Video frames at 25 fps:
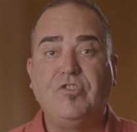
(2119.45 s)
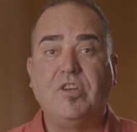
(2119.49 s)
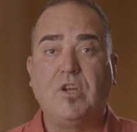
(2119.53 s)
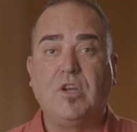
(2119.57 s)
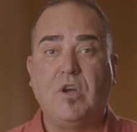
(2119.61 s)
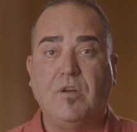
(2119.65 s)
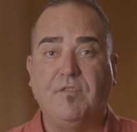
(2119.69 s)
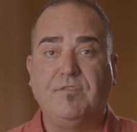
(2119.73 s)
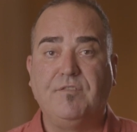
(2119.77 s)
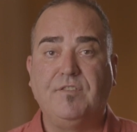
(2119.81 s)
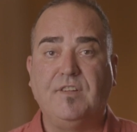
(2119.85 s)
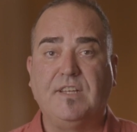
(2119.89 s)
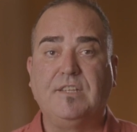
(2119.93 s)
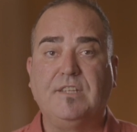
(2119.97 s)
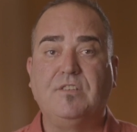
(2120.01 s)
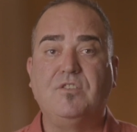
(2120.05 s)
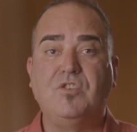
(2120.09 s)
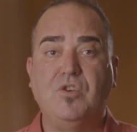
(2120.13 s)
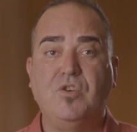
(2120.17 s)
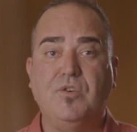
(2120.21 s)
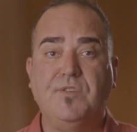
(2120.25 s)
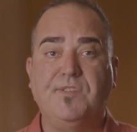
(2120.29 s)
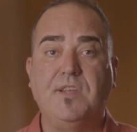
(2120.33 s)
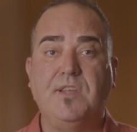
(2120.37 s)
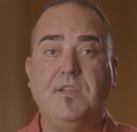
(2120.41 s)
a conflict
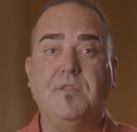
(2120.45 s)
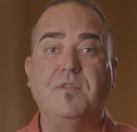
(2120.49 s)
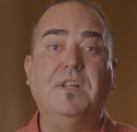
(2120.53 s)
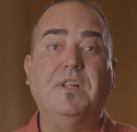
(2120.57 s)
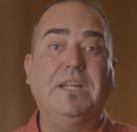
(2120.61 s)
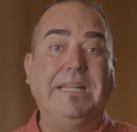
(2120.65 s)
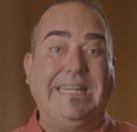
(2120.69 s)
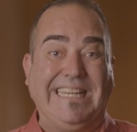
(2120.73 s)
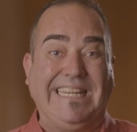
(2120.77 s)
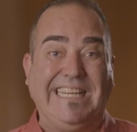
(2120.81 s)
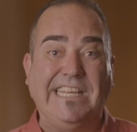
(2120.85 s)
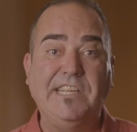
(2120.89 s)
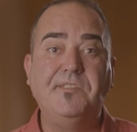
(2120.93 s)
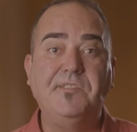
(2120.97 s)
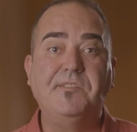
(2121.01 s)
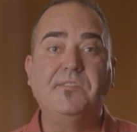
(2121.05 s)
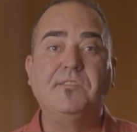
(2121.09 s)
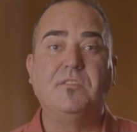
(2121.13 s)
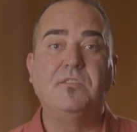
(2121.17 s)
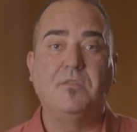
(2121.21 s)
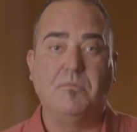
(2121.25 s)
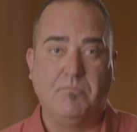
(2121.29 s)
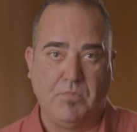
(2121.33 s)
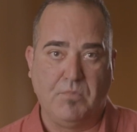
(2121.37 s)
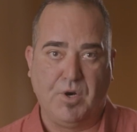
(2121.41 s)
using the
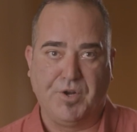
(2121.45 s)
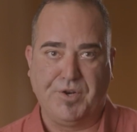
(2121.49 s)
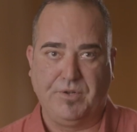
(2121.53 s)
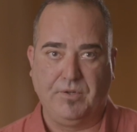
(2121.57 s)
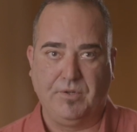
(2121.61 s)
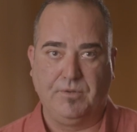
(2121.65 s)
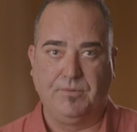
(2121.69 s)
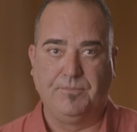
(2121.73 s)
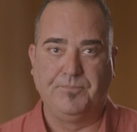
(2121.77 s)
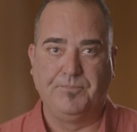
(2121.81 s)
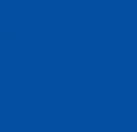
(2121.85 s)
LEAST model.